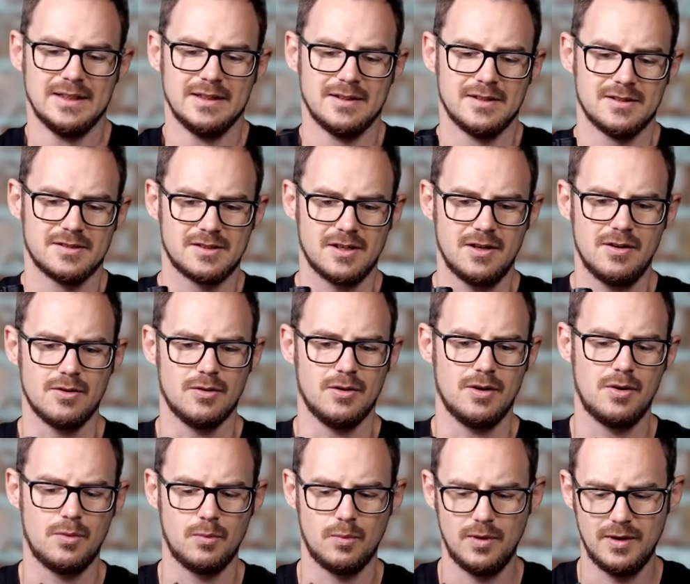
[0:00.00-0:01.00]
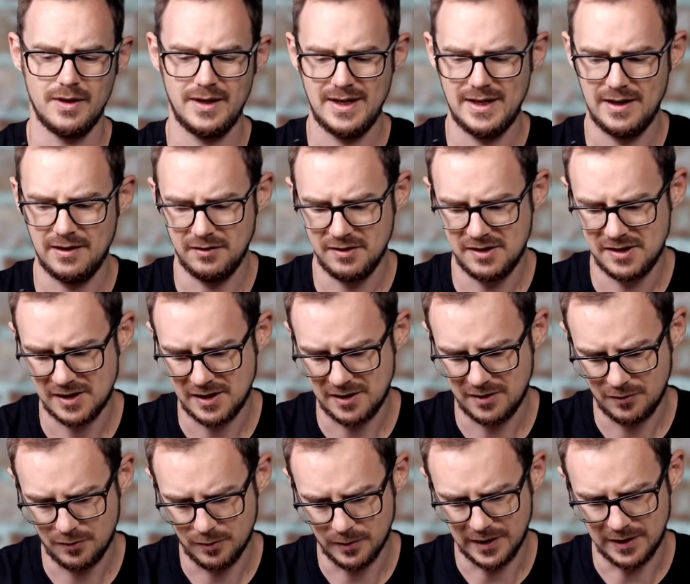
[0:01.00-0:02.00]
So what else
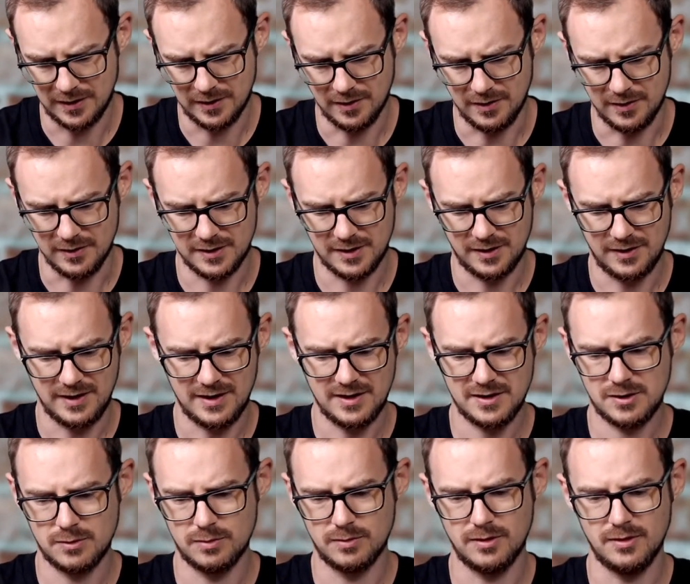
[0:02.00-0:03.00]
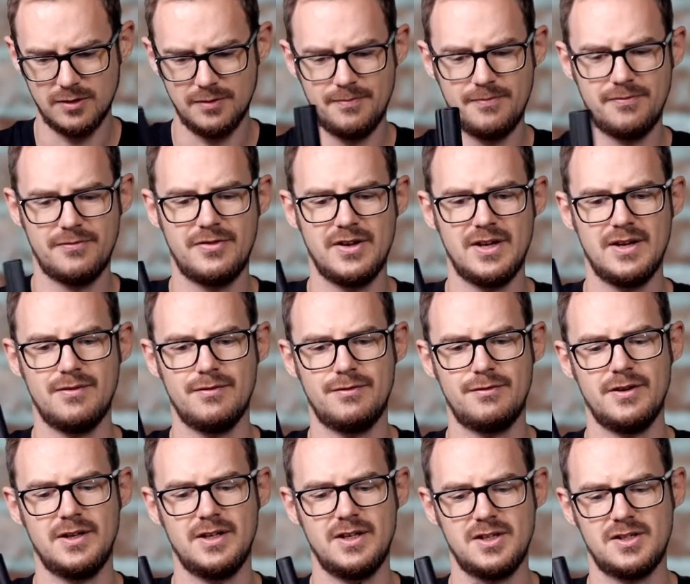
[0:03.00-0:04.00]
have we got? The actual fit and
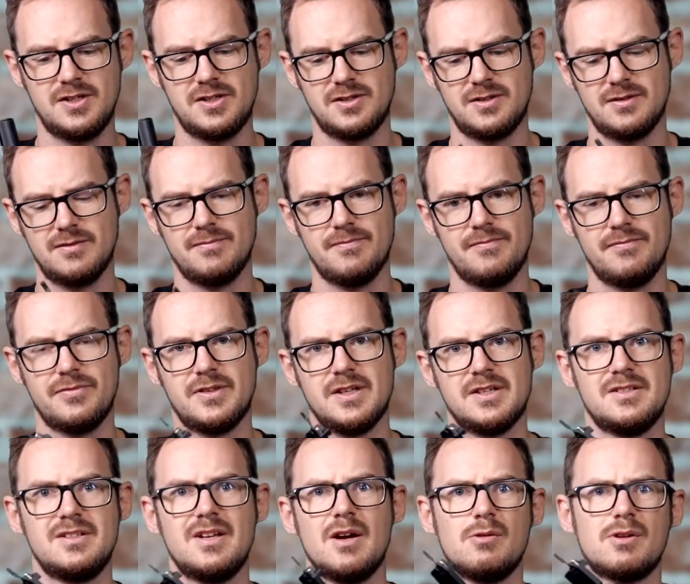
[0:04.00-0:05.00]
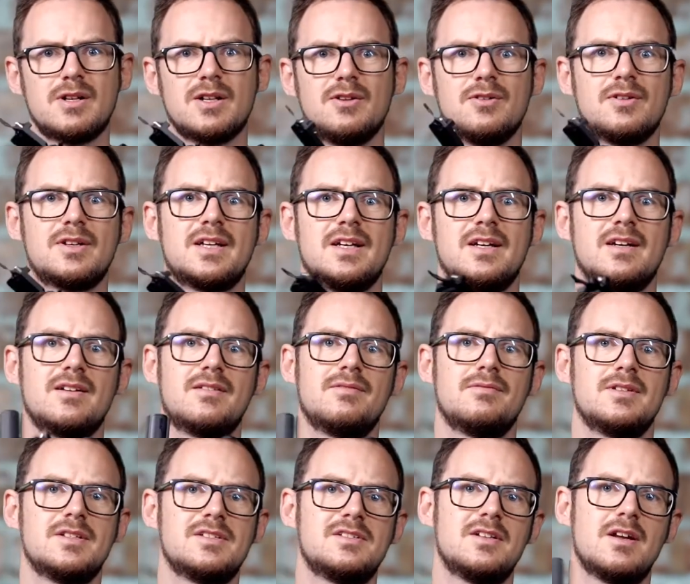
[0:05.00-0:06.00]
finish, there's no clunking,
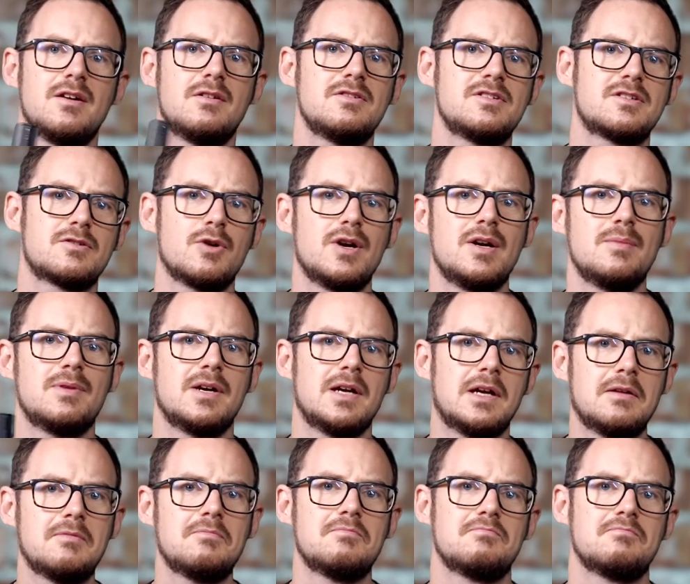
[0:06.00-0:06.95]
there's no scraping.